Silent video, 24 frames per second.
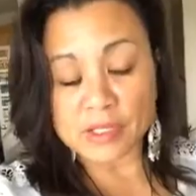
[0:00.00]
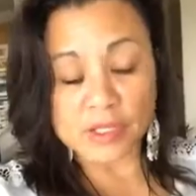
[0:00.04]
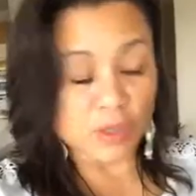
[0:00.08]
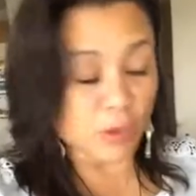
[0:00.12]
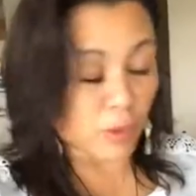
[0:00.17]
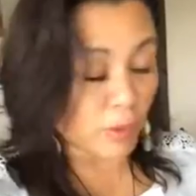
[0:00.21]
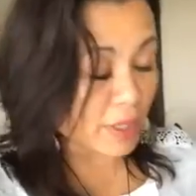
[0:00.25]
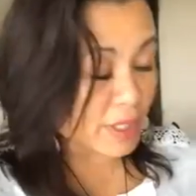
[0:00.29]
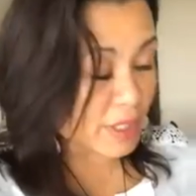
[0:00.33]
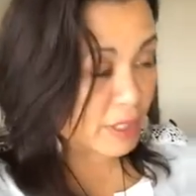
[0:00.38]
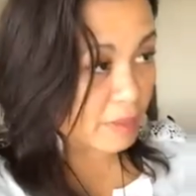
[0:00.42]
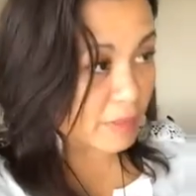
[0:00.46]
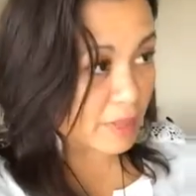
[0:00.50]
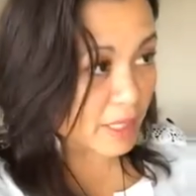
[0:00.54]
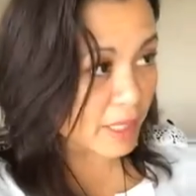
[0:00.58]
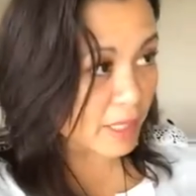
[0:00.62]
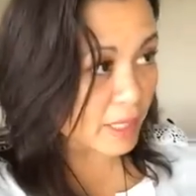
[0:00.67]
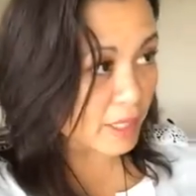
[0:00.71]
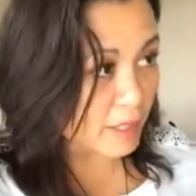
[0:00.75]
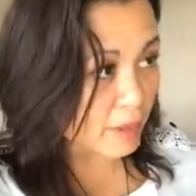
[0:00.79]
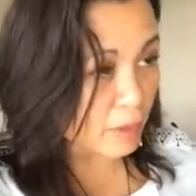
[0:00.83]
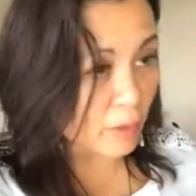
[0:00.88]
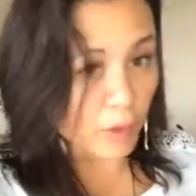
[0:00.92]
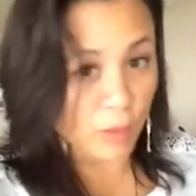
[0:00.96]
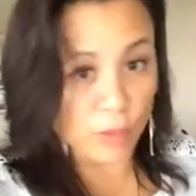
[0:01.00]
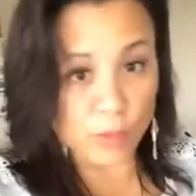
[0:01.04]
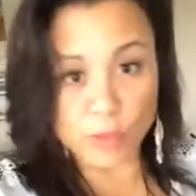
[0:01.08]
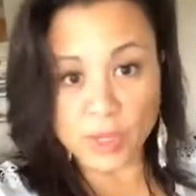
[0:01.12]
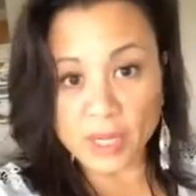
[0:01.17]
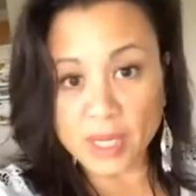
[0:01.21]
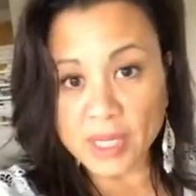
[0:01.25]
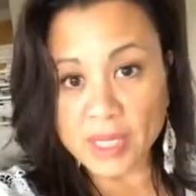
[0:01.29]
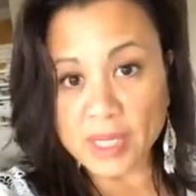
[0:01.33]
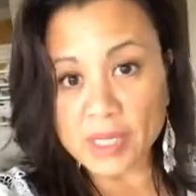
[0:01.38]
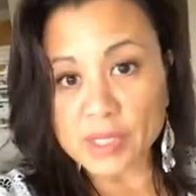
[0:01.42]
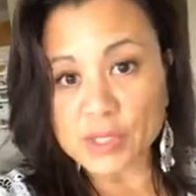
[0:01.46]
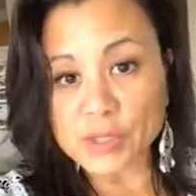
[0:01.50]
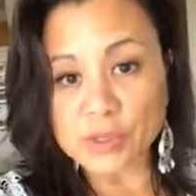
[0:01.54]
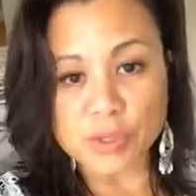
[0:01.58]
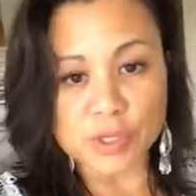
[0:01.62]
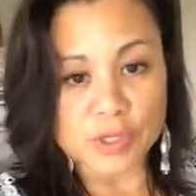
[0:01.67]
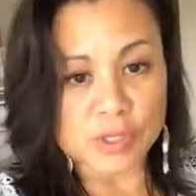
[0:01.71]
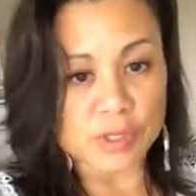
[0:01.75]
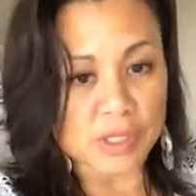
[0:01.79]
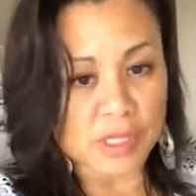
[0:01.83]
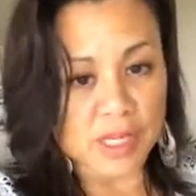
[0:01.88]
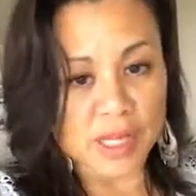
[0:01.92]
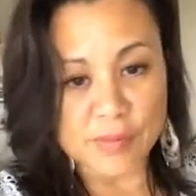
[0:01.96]
going to be or was or you
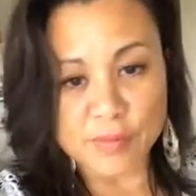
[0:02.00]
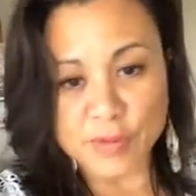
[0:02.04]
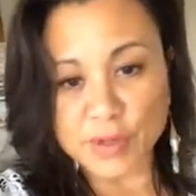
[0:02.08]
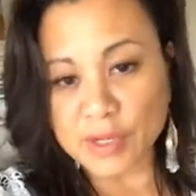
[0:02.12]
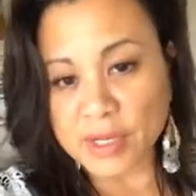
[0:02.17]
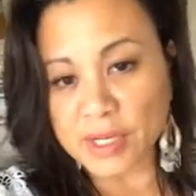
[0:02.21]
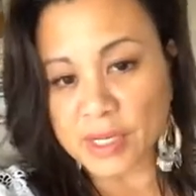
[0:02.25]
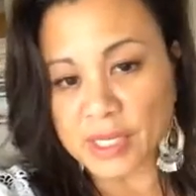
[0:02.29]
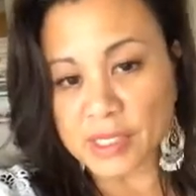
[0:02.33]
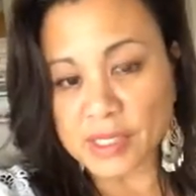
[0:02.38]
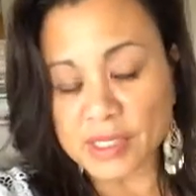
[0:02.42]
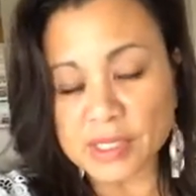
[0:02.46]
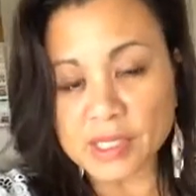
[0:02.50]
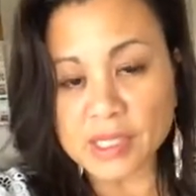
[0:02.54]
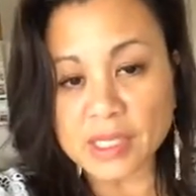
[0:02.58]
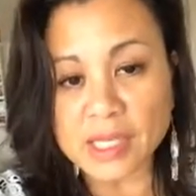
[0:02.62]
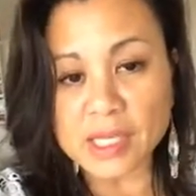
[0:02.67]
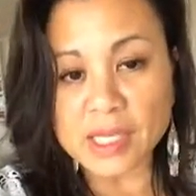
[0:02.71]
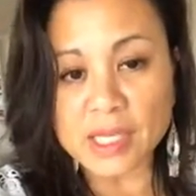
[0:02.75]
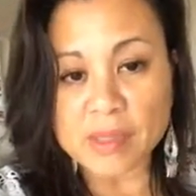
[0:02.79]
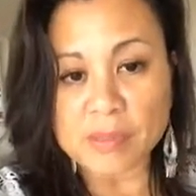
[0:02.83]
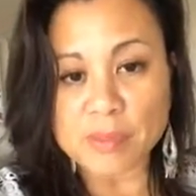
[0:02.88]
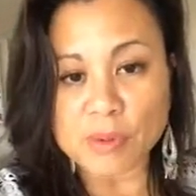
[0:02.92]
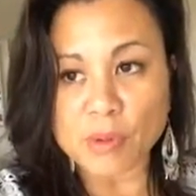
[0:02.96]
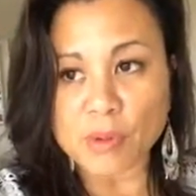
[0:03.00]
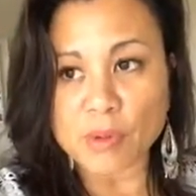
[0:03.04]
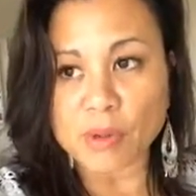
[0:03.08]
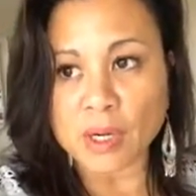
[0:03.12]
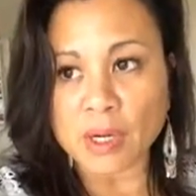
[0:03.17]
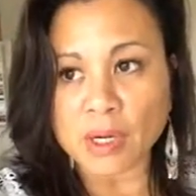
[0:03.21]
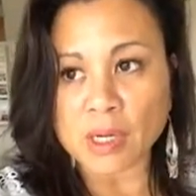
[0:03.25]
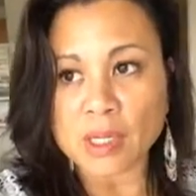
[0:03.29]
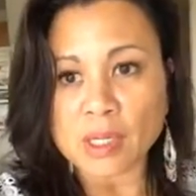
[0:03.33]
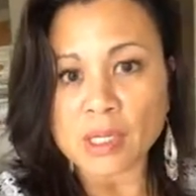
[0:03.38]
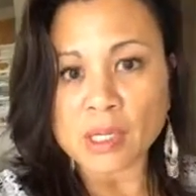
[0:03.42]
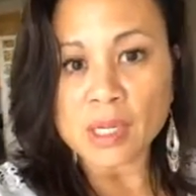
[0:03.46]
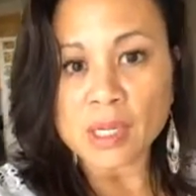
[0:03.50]
didn't have a good night's sleep or